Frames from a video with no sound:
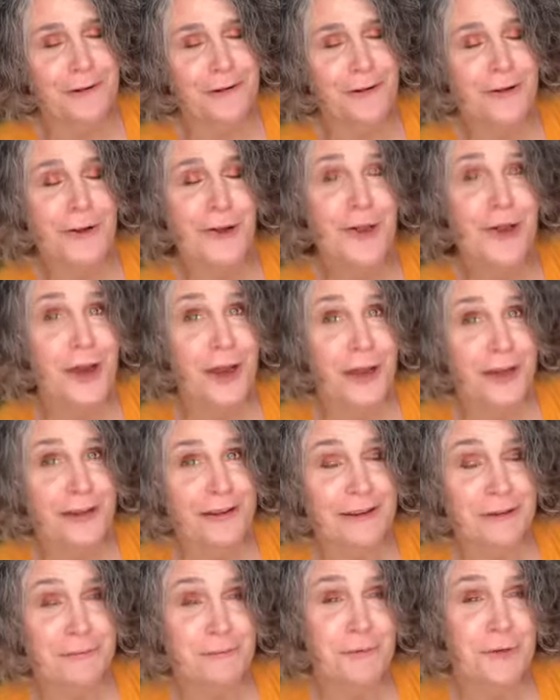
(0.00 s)
not
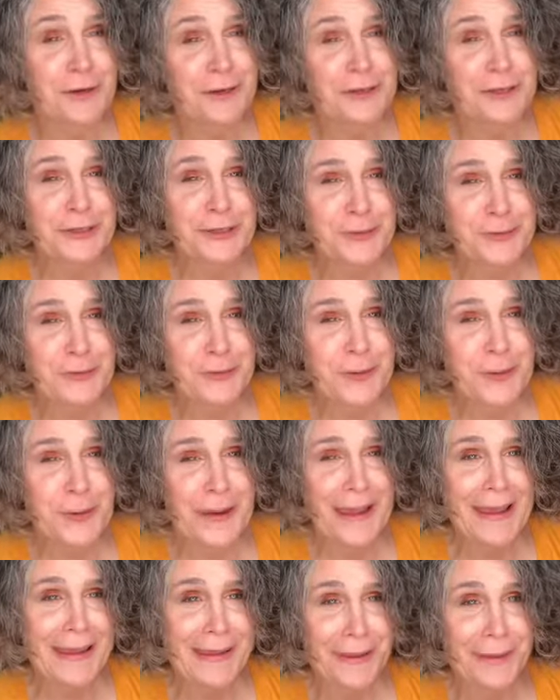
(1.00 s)
afraid to do
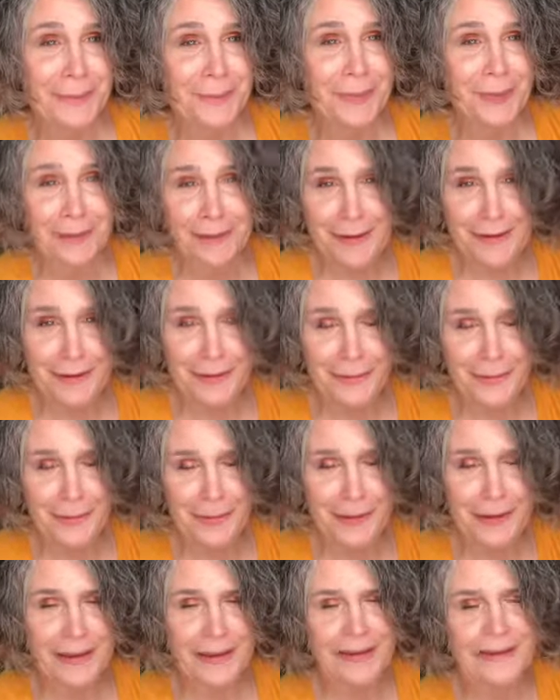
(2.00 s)
a blind
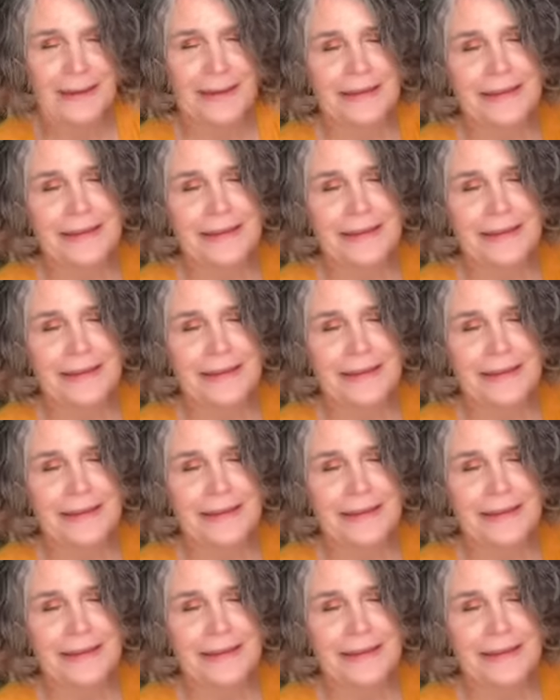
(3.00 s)
buy,